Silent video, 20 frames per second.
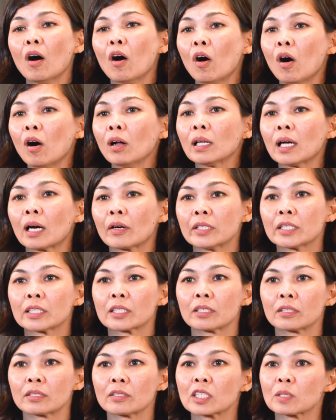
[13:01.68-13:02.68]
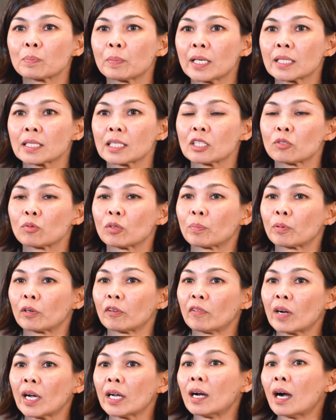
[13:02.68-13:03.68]
all our internal spaces will
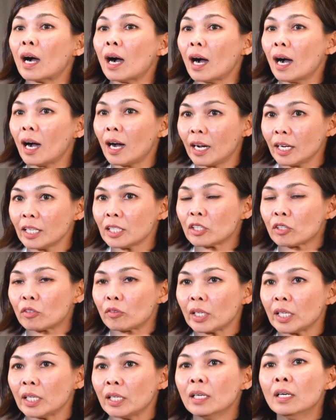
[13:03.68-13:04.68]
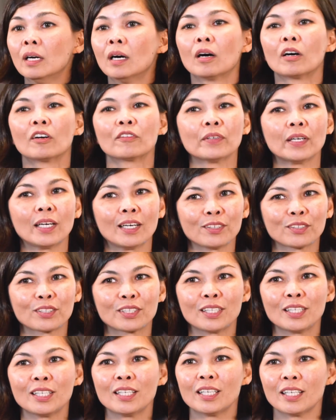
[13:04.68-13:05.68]
provide a high degree of
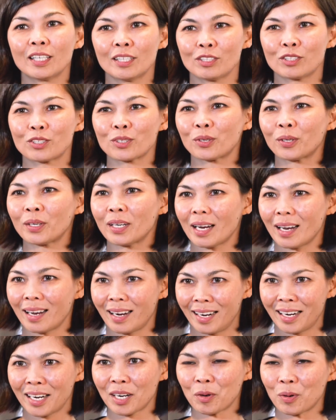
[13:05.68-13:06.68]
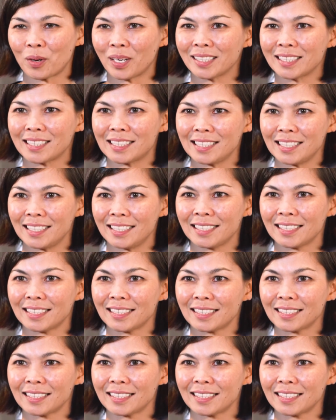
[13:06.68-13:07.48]
healthy indoor air quality.